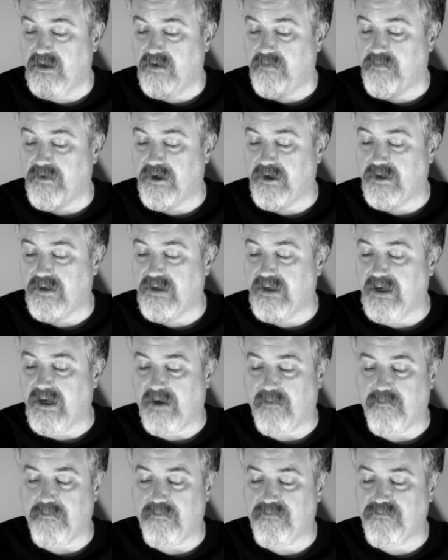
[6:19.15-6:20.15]
but
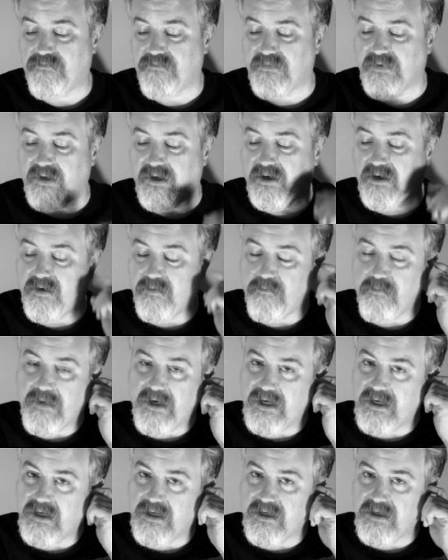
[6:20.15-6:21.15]
yeah,
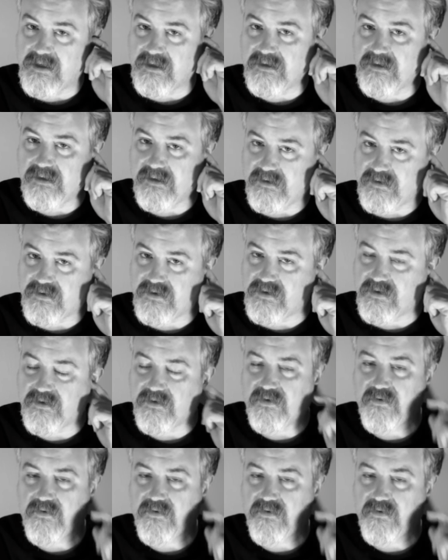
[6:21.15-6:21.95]
Meg is